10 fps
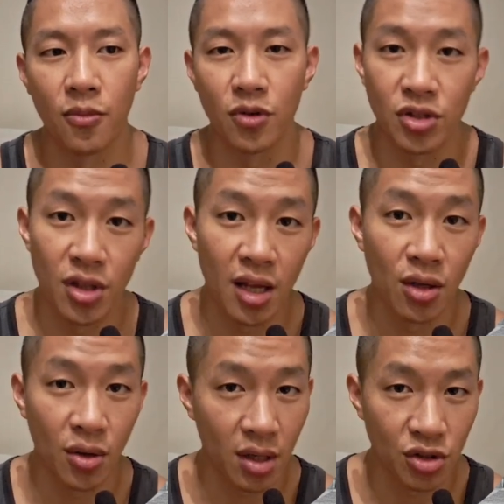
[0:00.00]
which
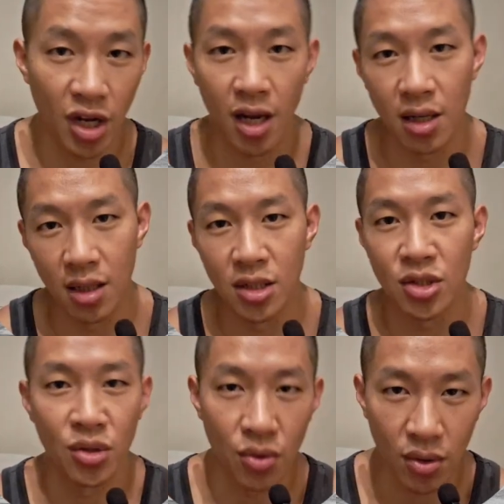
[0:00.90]
then you can chain
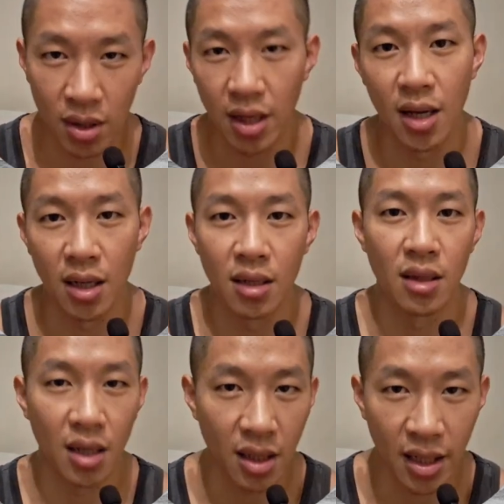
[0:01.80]
into, again,
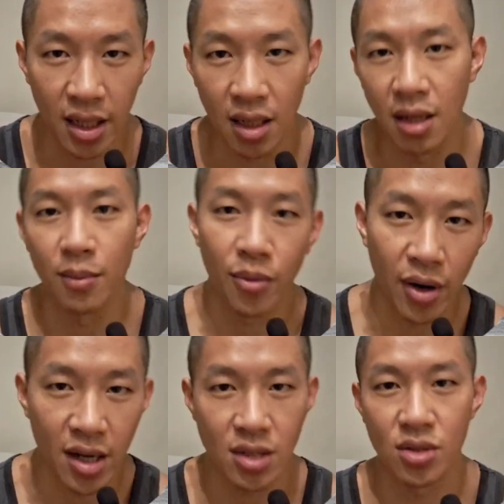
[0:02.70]
the clean and
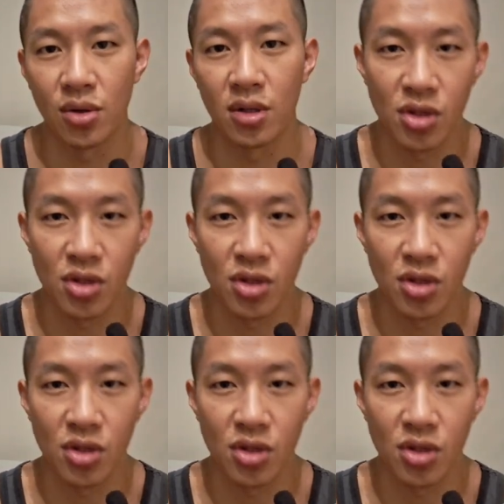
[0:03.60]
press or